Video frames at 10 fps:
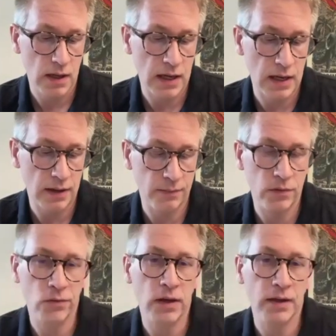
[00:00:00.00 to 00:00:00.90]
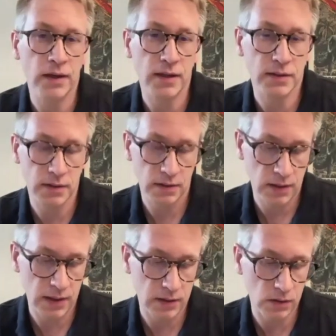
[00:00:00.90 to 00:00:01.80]
uh, really nice
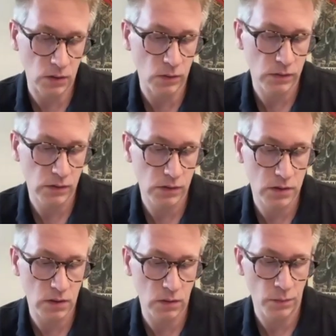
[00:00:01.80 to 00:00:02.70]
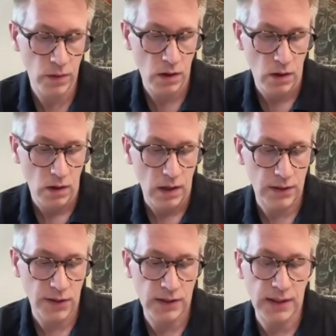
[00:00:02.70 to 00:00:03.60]
nice growth. So
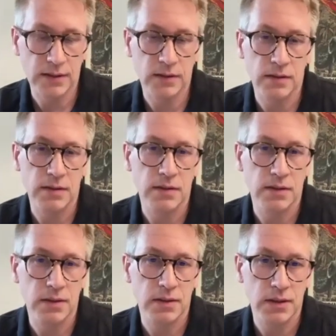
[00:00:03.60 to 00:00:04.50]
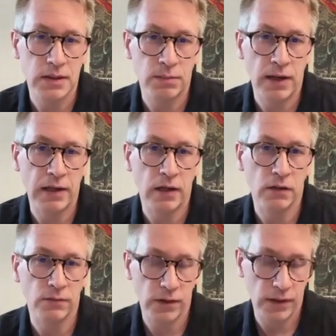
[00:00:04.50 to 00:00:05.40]
I think that thesis is is playing
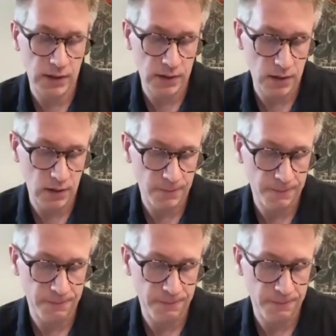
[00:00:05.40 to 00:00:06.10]
out very nicely.